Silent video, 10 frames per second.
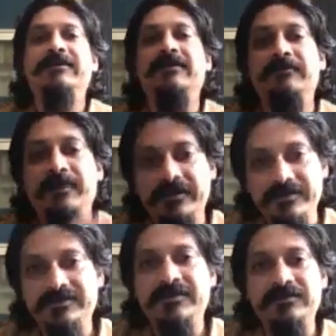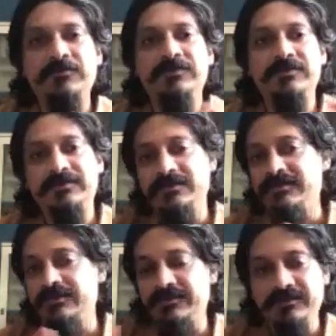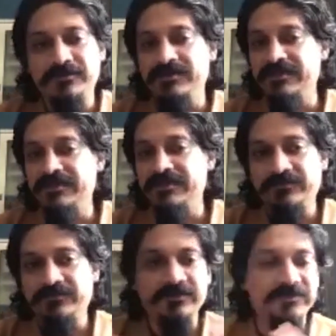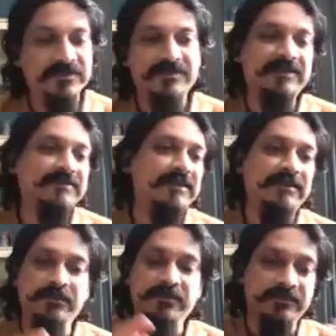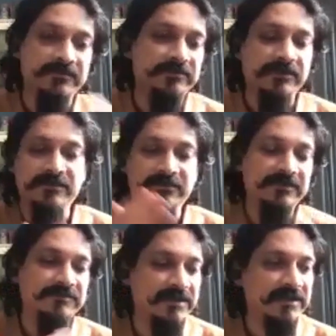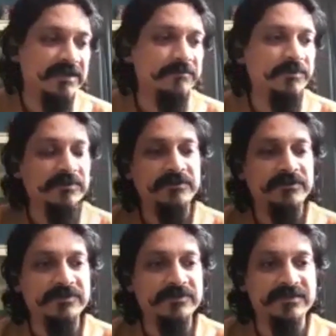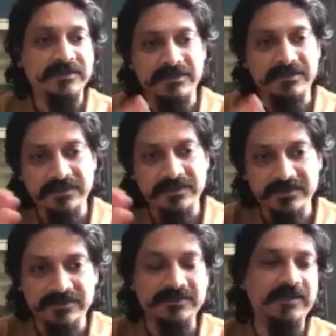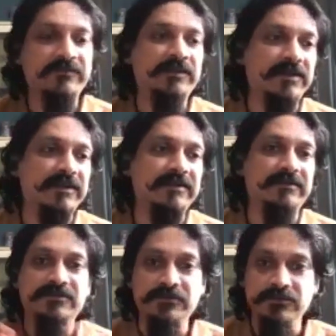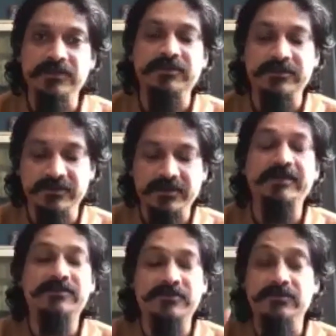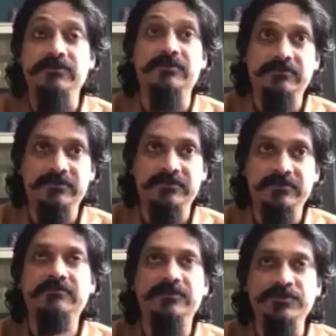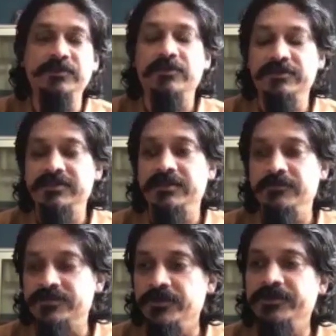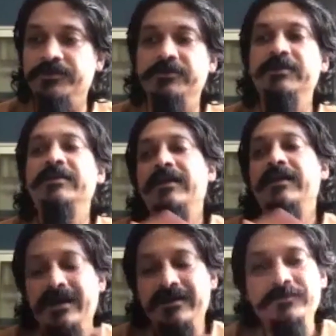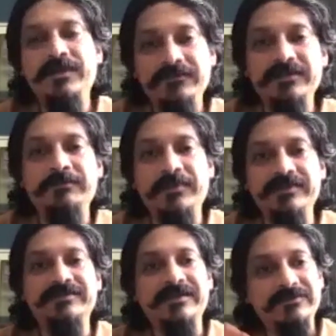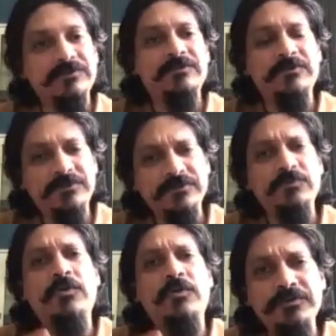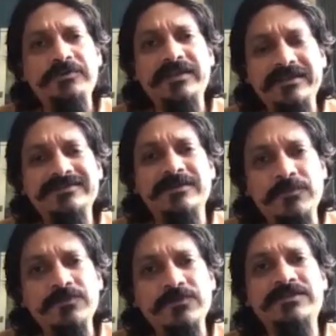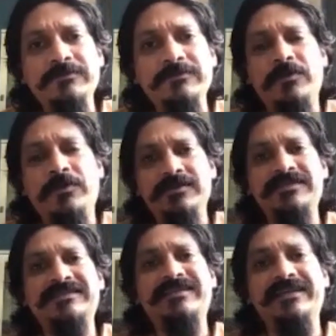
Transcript: my eldest son was, you know, has just his 10th standard and we were uh, he was getting admitted into this uh, his 11th grade and the school and the high school or the junior college that he was going to had a meeting with the parents and talked about you know what do you think is the most important skill